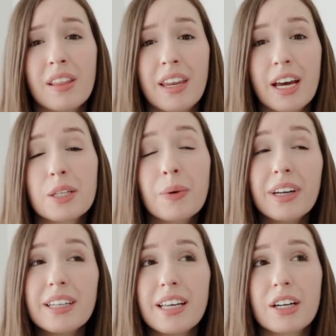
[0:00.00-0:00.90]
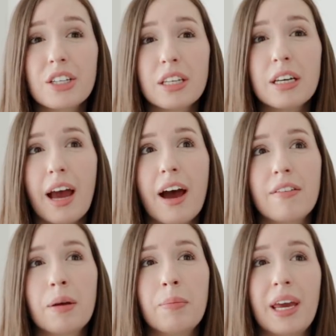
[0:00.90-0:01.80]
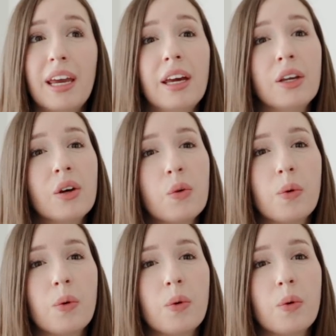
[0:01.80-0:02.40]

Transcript: The next one is actually having pain